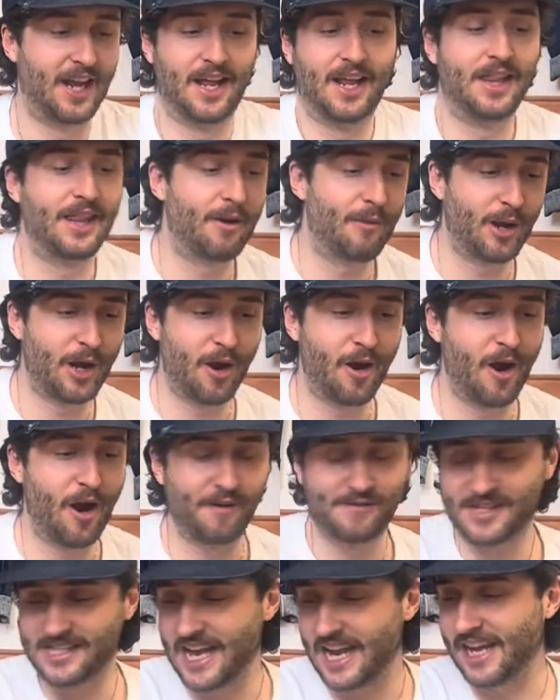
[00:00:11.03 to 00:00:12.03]
There we go.
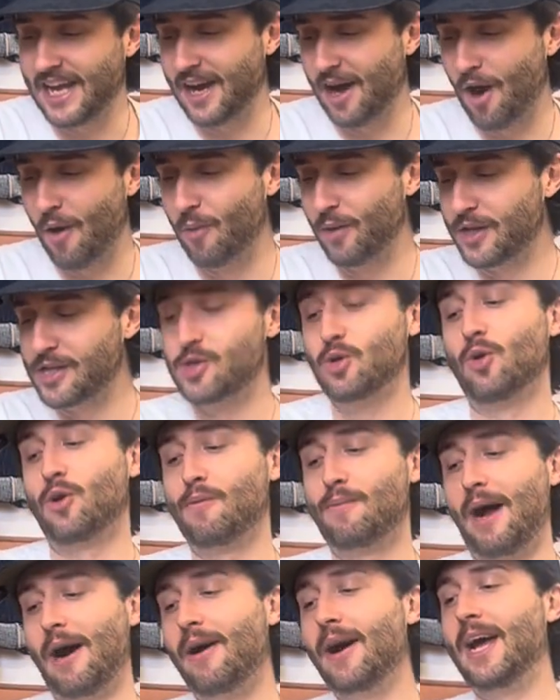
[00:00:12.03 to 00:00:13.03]
I've said it. I want to talk
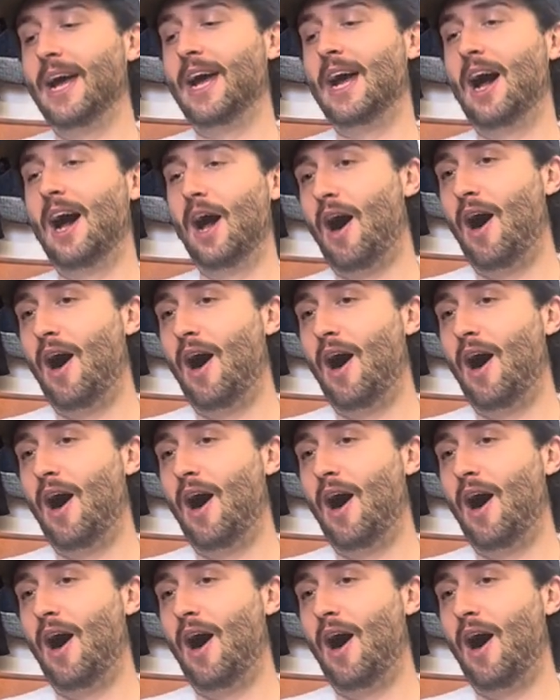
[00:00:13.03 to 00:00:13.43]
about it.